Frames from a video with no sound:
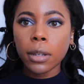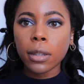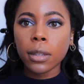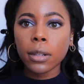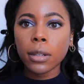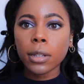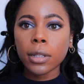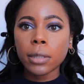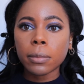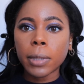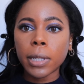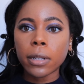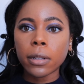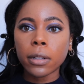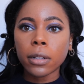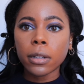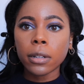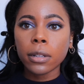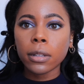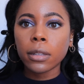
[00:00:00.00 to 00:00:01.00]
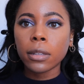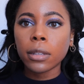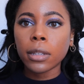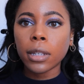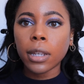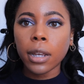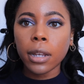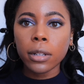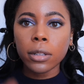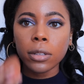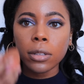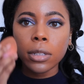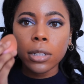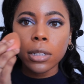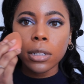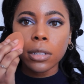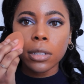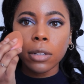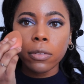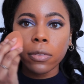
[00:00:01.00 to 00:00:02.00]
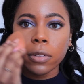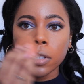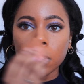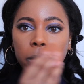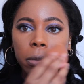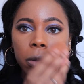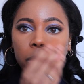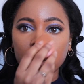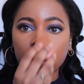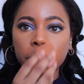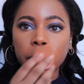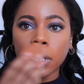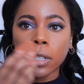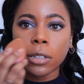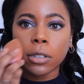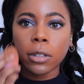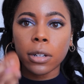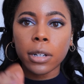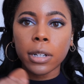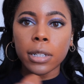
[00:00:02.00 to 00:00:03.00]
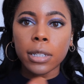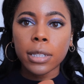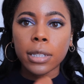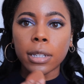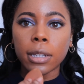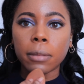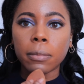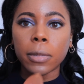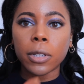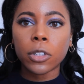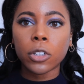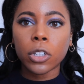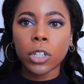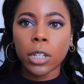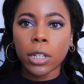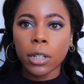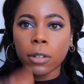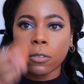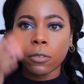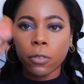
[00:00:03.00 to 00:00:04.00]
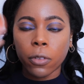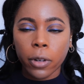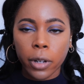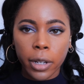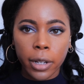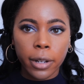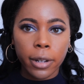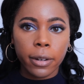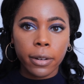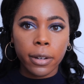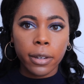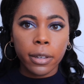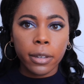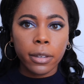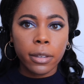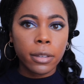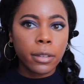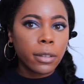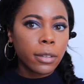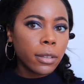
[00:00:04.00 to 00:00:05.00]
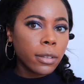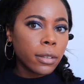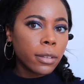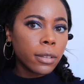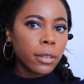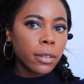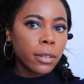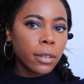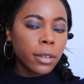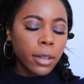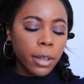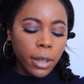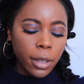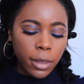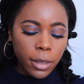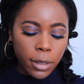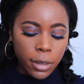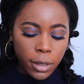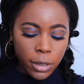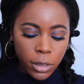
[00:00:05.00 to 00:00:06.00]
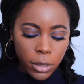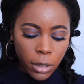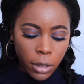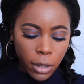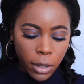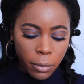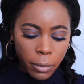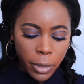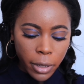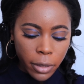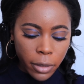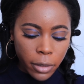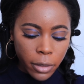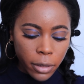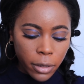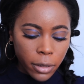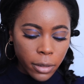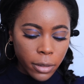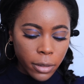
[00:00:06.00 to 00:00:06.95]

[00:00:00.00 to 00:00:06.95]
think that's better. Yeah, do you see the difference between my under eyes and like my chin and forehead area? I think that's a lot better.